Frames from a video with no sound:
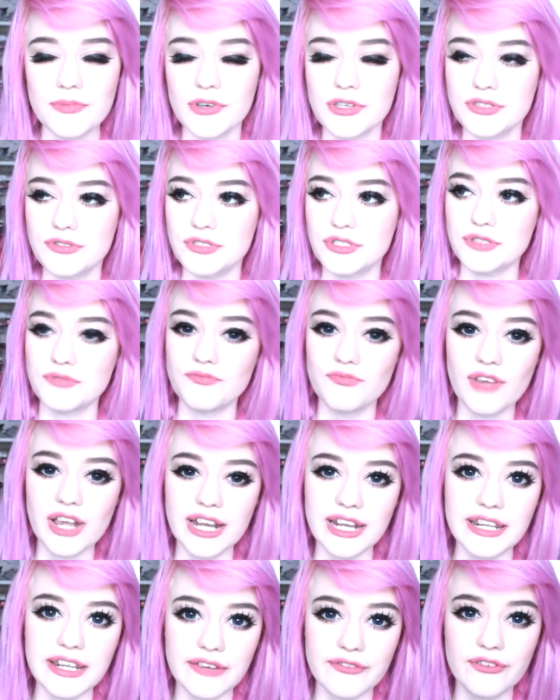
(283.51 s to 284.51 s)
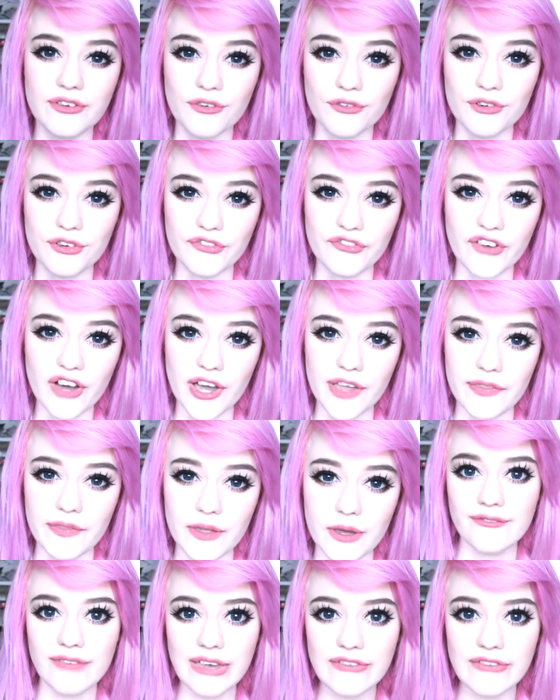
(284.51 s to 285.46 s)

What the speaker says: but it's just really difficult to find them.